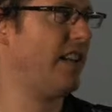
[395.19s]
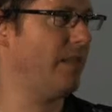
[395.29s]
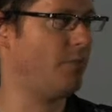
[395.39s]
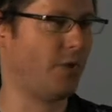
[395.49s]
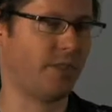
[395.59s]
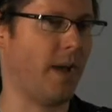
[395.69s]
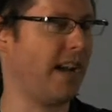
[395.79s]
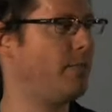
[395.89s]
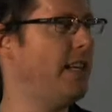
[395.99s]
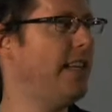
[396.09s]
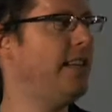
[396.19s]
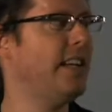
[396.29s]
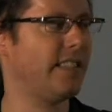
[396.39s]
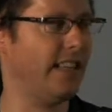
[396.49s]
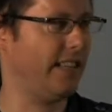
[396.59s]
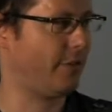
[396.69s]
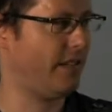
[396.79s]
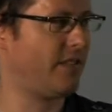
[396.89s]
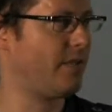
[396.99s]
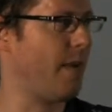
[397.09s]
him respect me, right. that
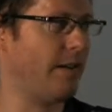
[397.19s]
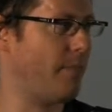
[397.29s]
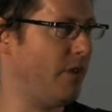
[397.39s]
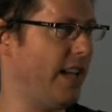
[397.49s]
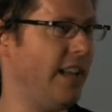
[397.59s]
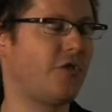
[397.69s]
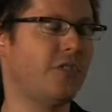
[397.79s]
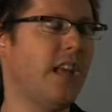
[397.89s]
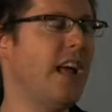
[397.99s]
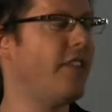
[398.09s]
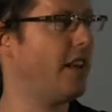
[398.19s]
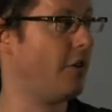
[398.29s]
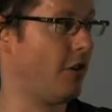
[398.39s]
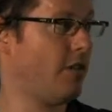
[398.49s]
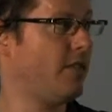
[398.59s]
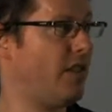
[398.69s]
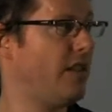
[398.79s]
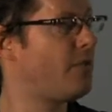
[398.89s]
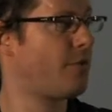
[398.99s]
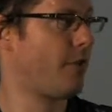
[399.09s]
increases my reputation, that earns
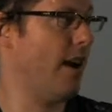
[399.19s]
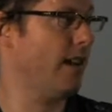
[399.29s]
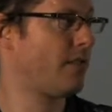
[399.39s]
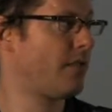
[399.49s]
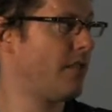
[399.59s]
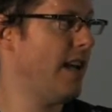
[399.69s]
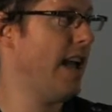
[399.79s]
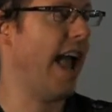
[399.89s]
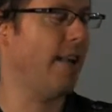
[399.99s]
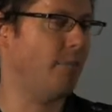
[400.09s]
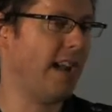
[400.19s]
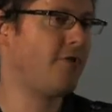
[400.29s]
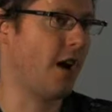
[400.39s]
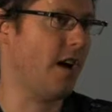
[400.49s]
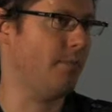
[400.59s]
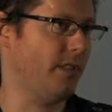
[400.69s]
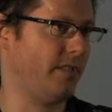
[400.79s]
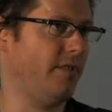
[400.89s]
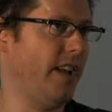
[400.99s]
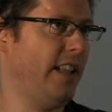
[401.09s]
his trust. And my job as
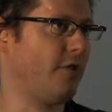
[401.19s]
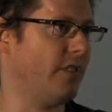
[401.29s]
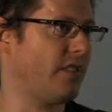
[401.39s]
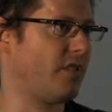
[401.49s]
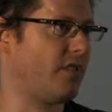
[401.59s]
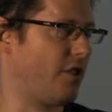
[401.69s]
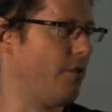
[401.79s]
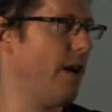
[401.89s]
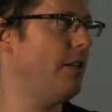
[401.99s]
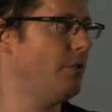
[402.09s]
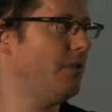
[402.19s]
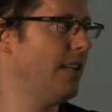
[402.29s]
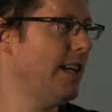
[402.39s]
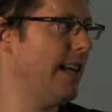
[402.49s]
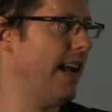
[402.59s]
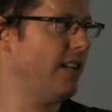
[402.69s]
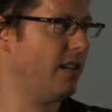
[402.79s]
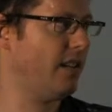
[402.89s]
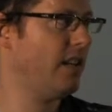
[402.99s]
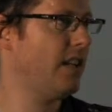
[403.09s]
an evangelist is to go out and
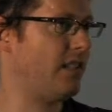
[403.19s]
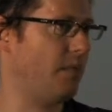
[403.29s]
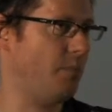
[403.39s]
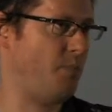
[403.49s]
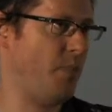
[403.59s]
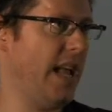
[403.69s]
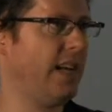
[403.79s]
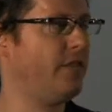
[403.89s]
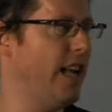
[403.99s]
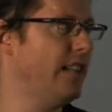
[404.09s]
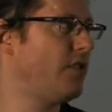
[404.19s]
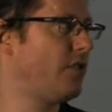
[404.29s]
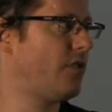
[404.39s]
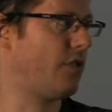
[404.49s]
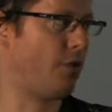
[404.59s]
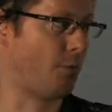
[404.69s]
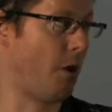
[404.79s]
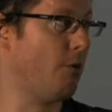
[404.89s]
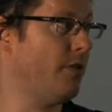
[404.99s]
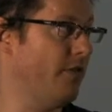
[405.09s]
to, to be at events, to
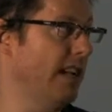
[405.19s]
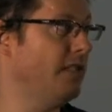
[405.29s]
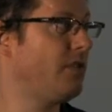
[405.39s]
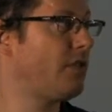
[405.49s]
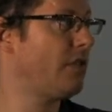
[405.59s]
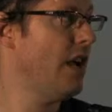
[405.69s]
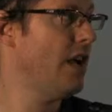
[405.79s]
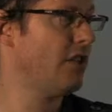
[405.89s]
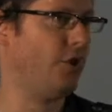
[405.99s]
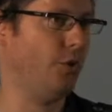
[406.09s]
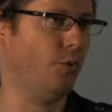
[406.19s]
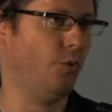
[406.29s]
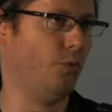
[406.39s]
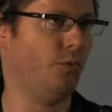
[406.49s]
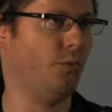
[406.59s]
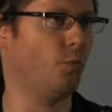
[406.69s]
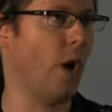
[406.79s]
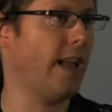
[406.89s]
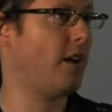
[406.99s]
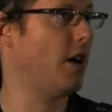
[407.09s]
throw events, to
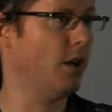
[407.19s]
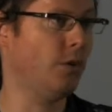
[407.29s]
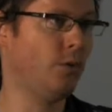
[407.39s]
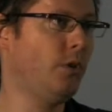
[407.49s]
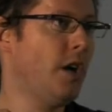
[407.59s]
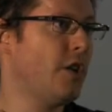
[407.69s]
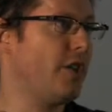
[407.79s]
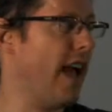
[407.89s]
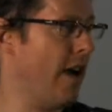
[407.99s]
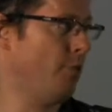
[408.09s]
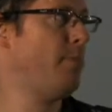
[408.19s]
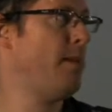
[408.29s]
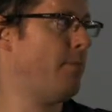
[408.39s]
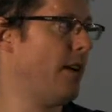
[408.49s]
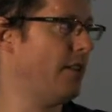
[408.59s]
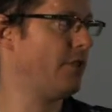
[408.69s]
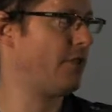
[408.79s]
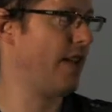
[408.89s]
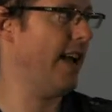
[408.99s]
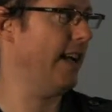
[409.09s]
write code, to help people
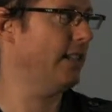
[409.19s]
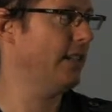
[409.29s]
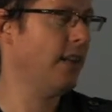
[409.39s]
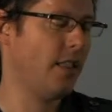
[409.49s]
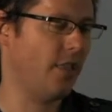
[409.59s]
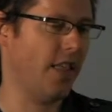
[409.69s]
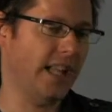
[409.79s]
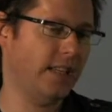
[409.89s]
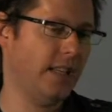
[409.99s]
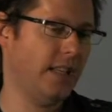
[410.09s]
understand that